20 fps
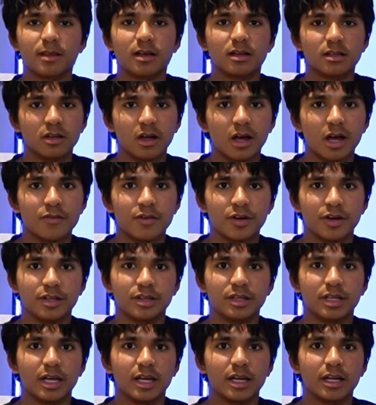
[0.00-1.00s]
Clivert
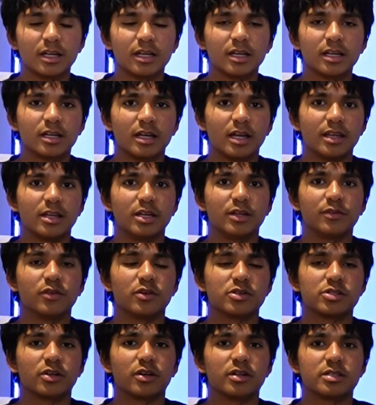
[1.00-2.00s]
in there, And then you've
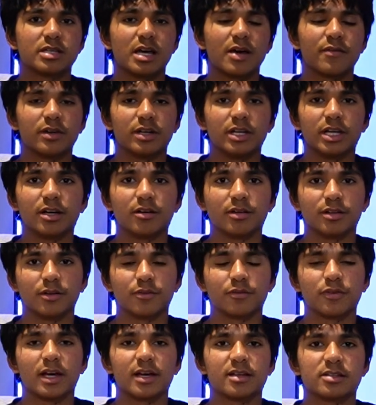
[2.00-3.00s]
also got Tavernier on the
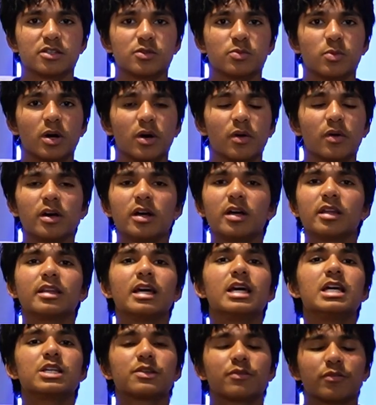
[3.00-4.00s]
flanks as well.
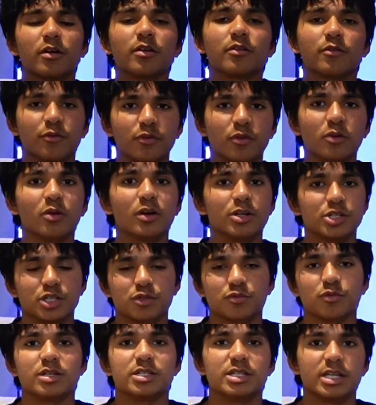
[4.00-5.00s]
These front four are
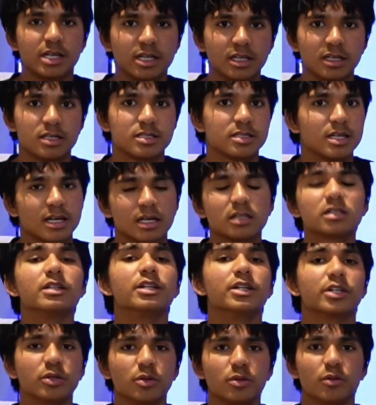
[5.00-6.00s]
just ridiculous. They're
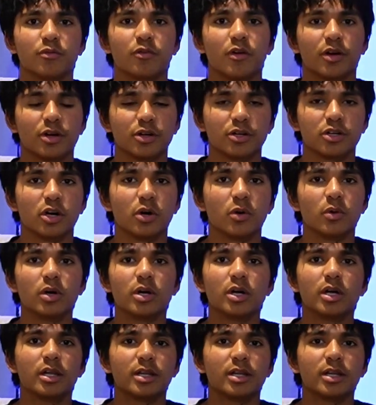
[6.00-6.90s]
clinical in front of goal.